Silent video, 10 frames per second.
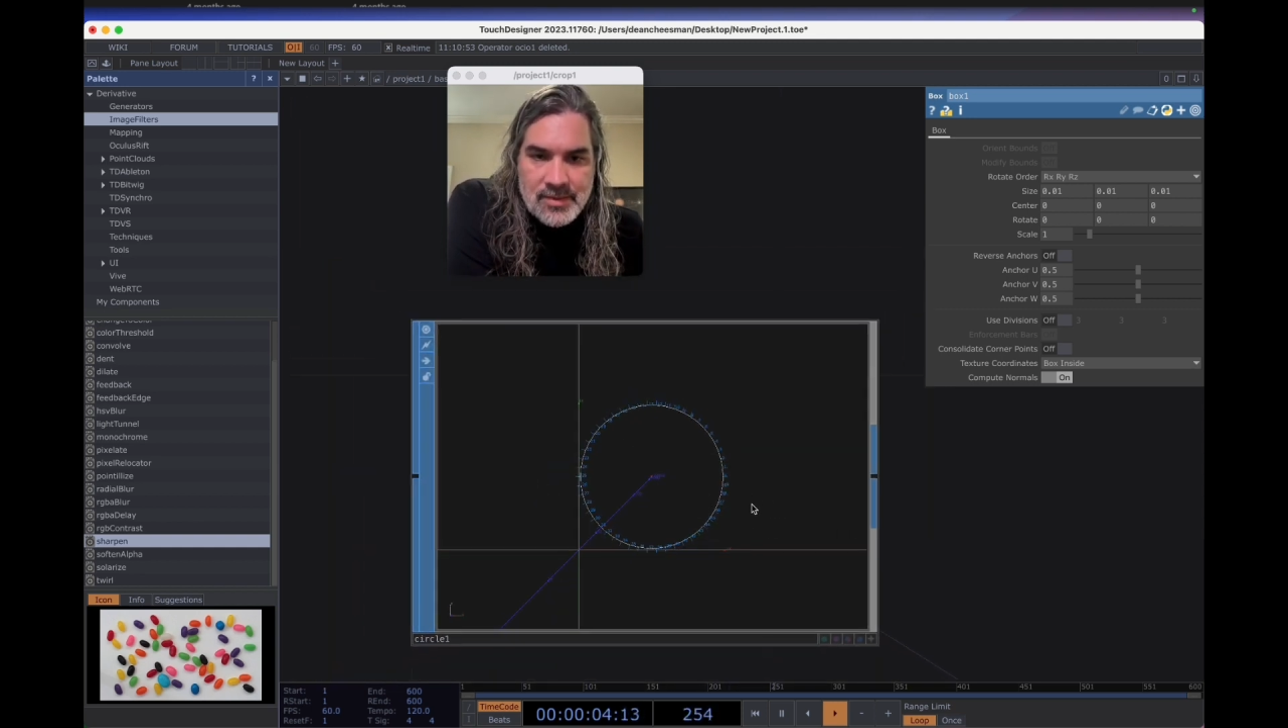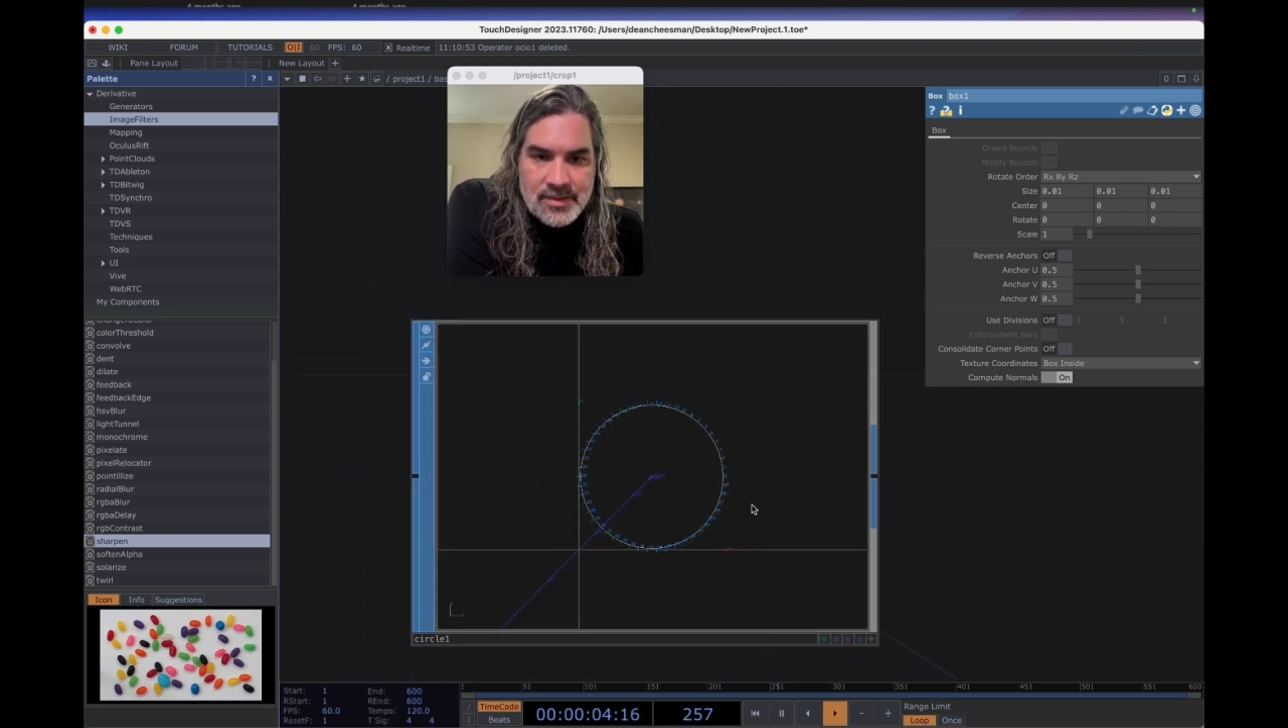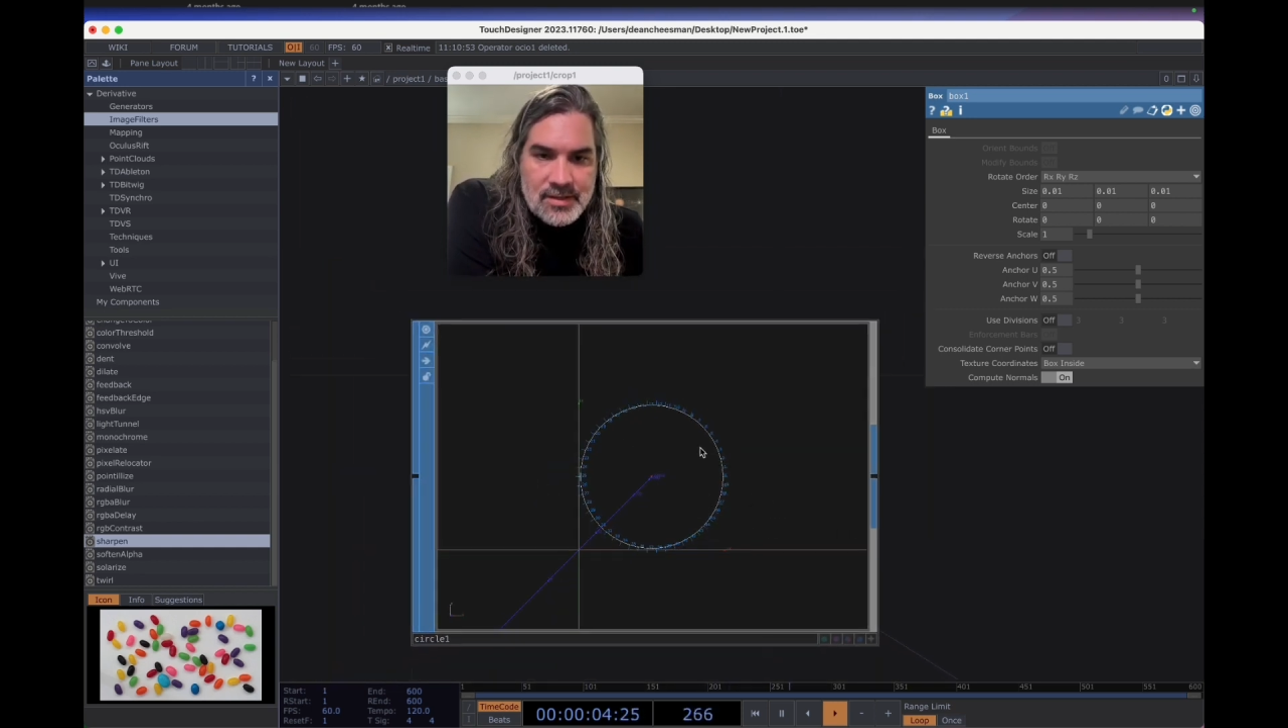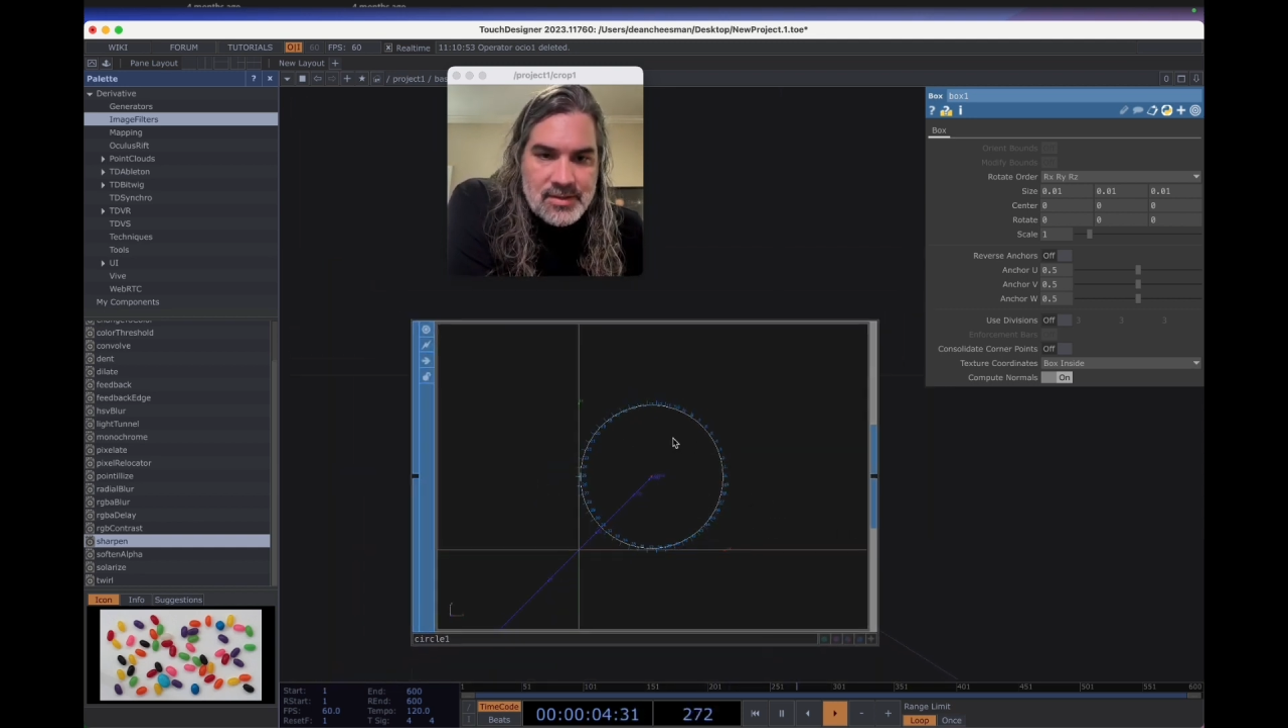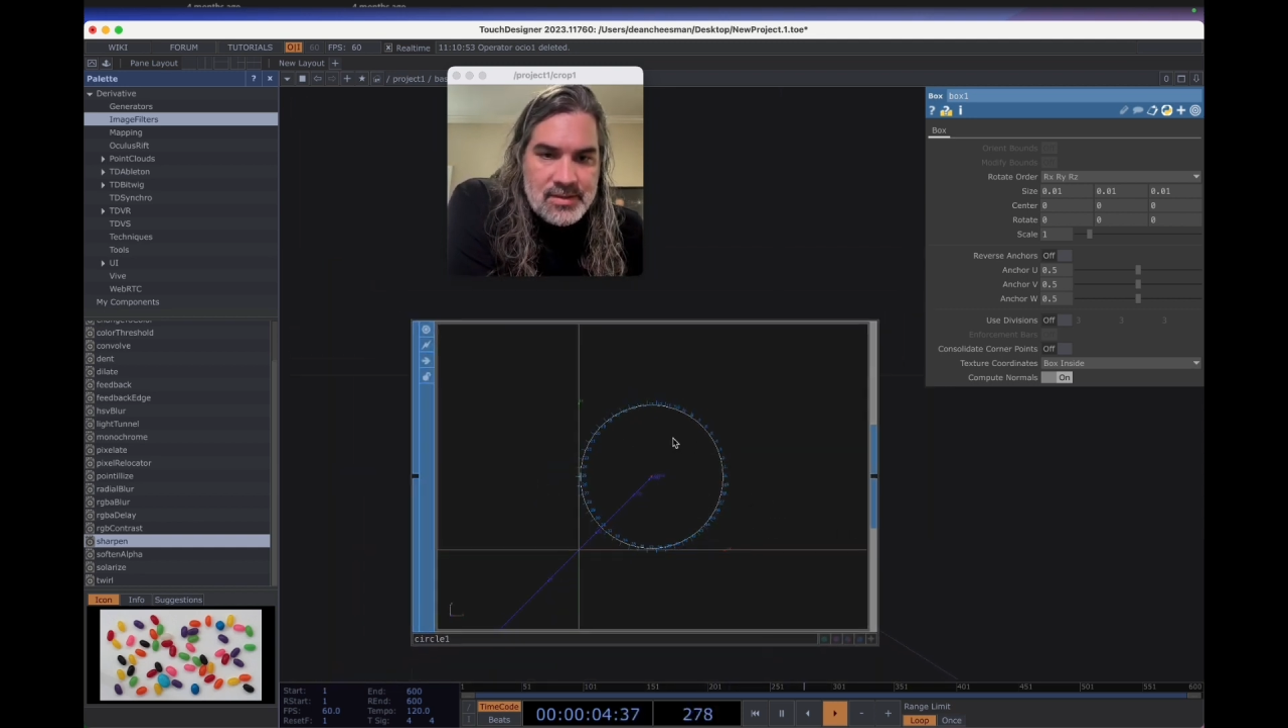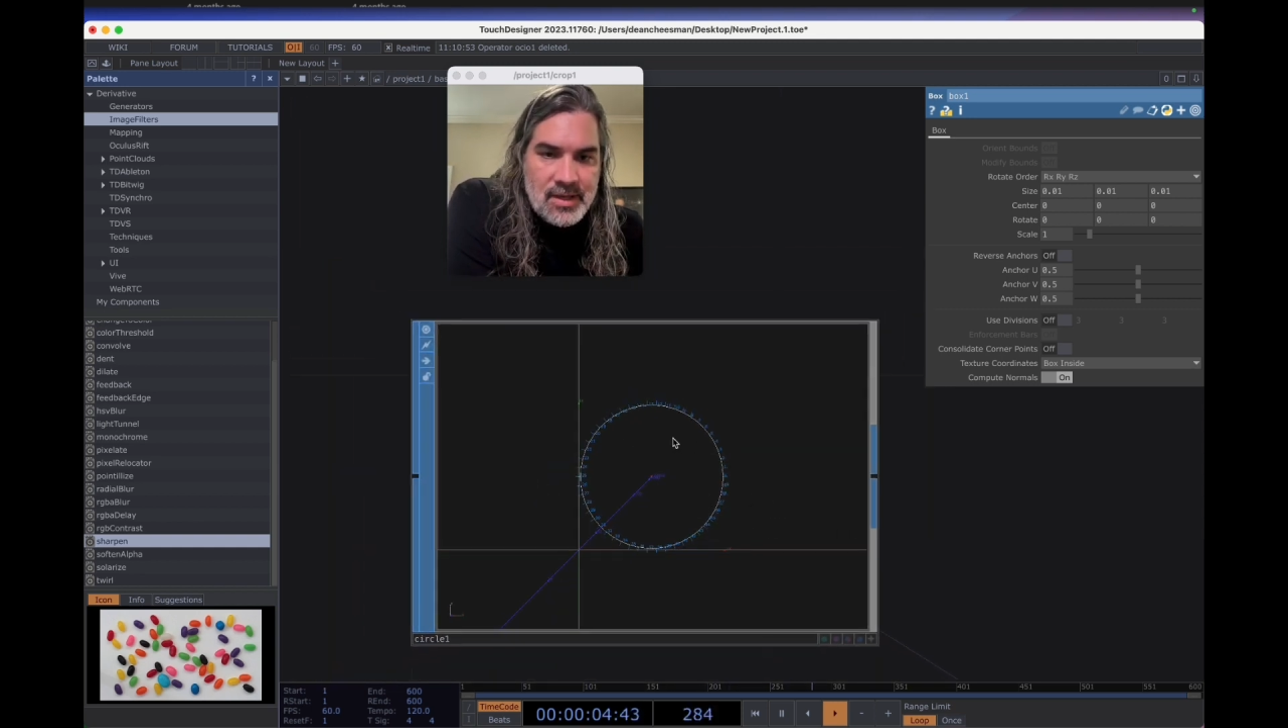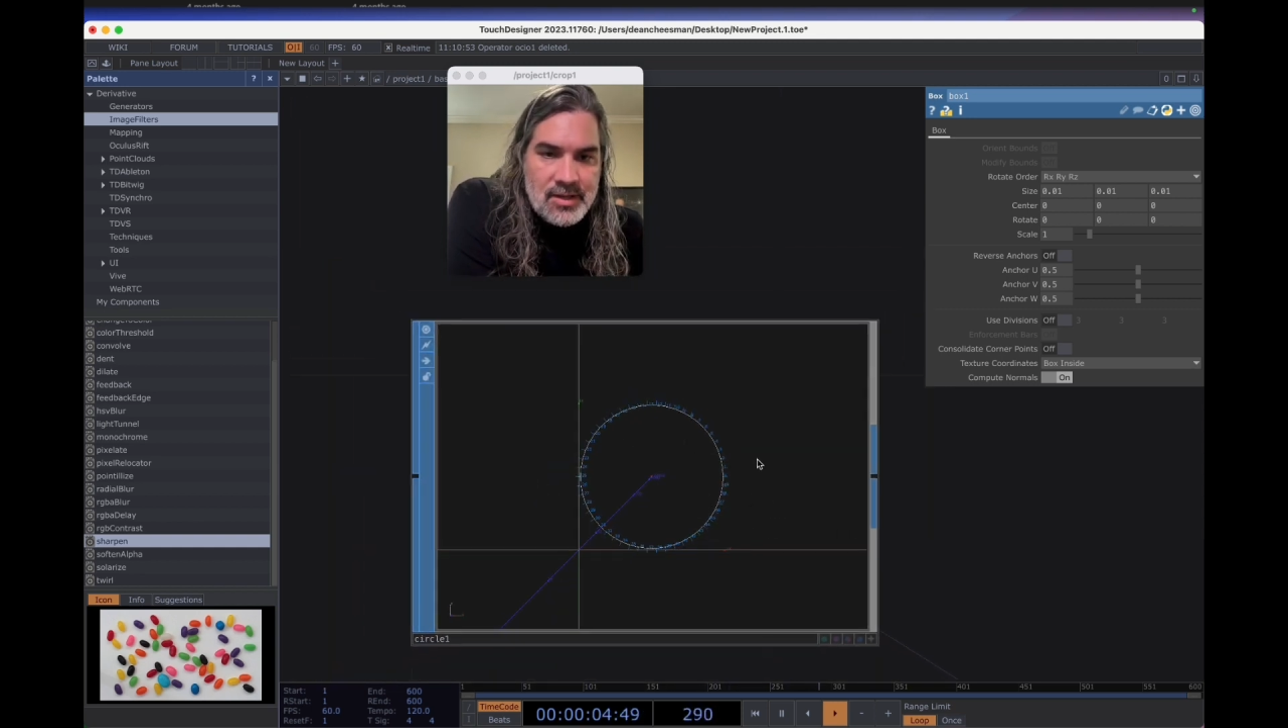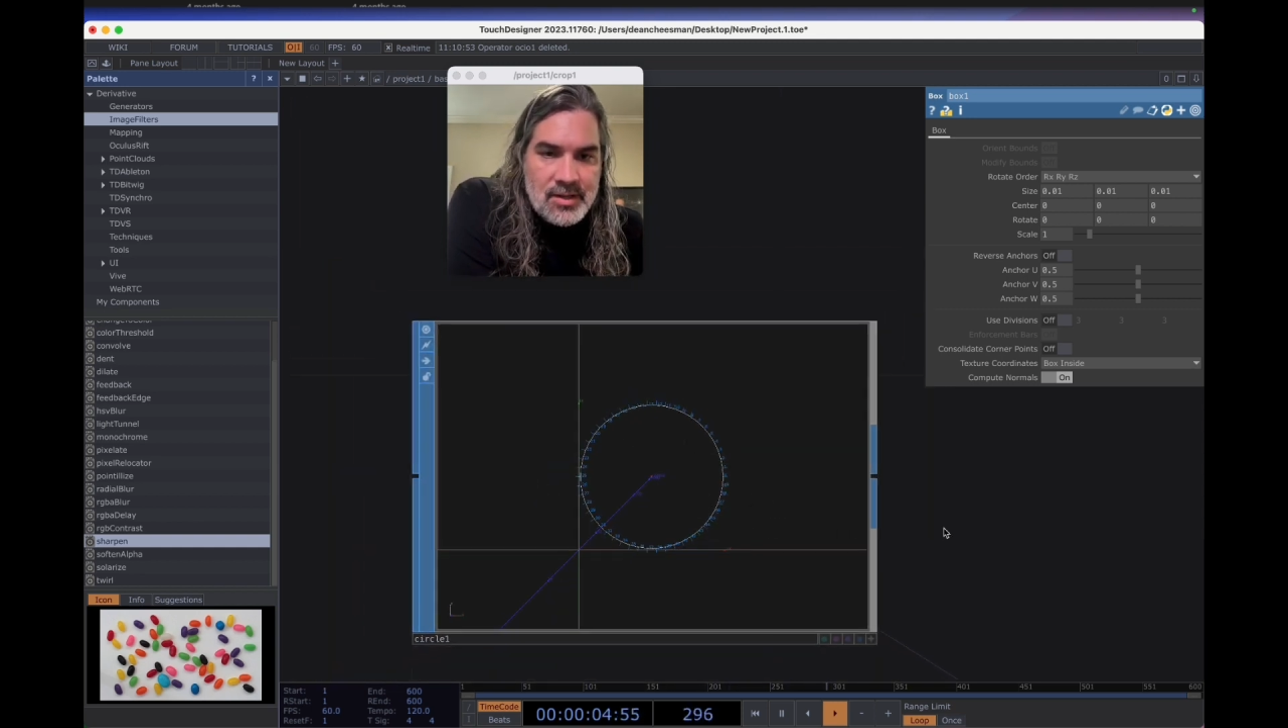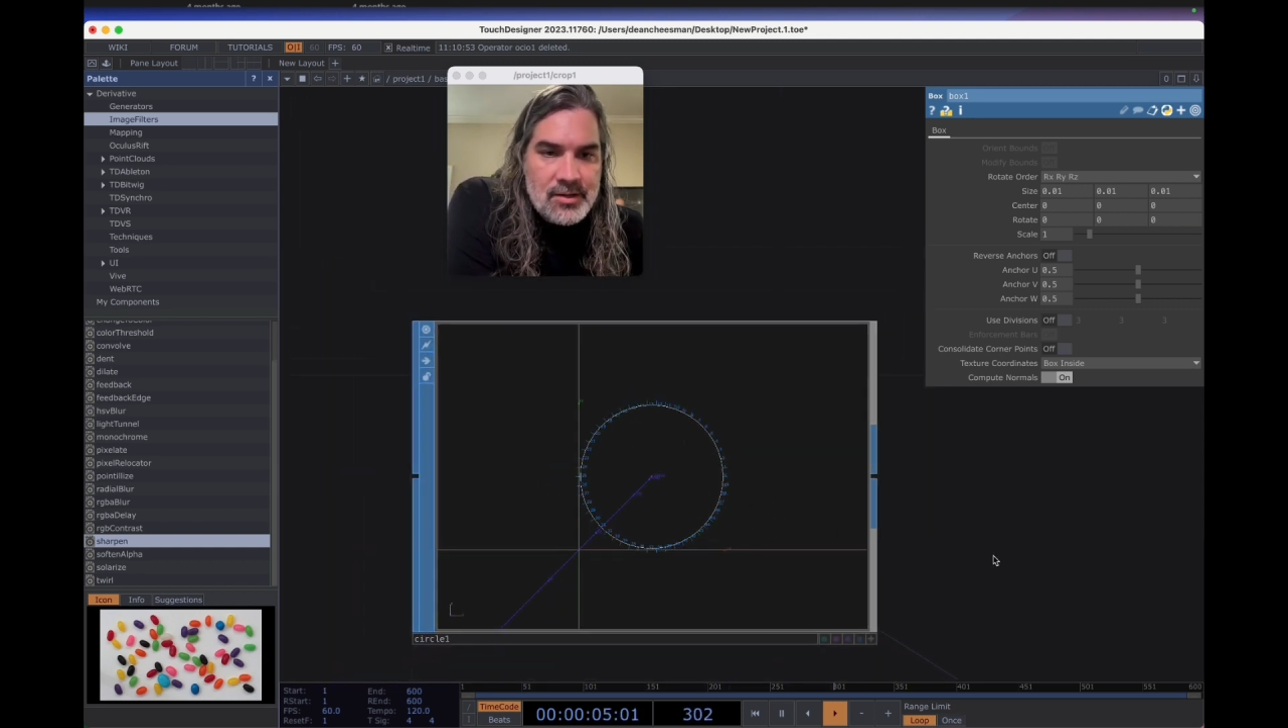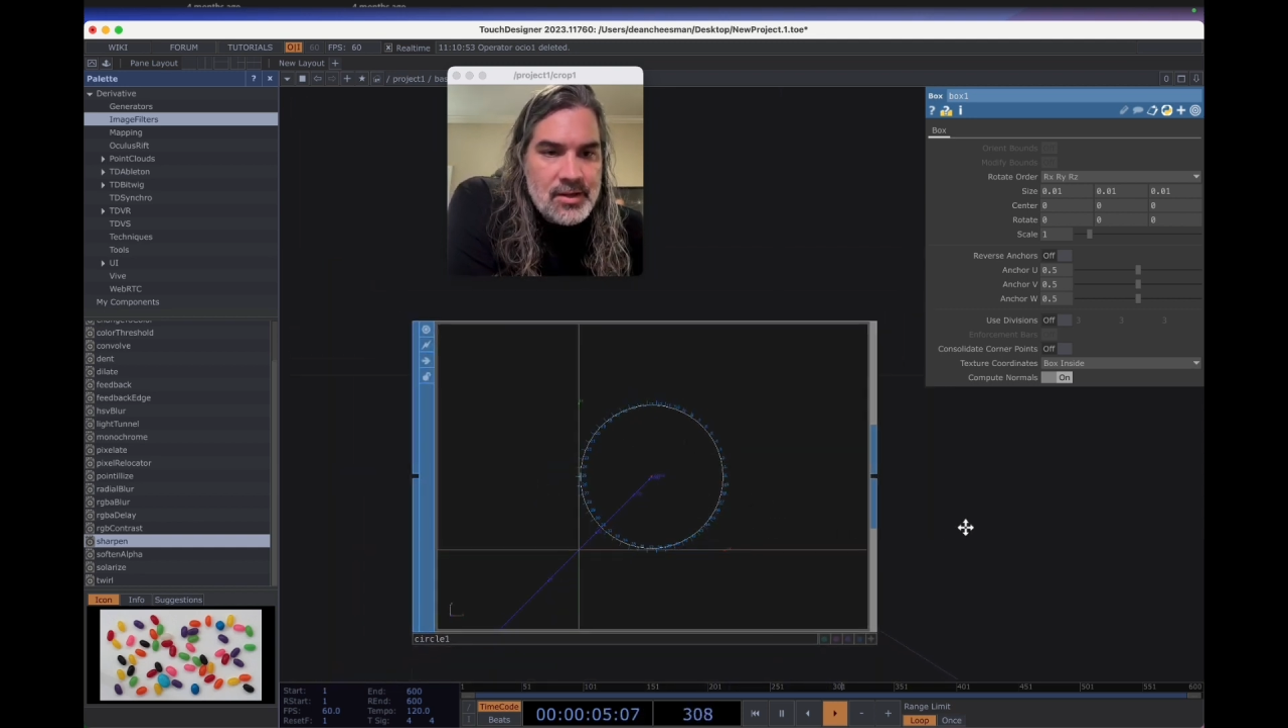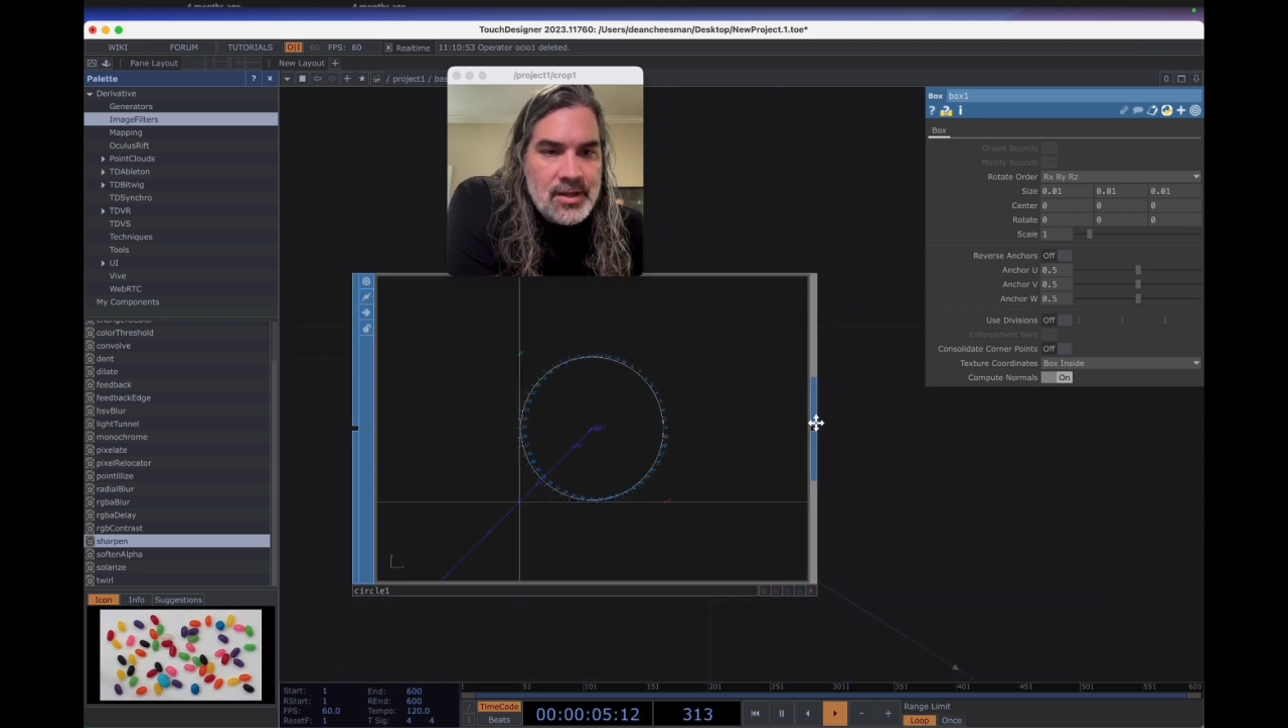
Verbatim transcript: Touch Designer.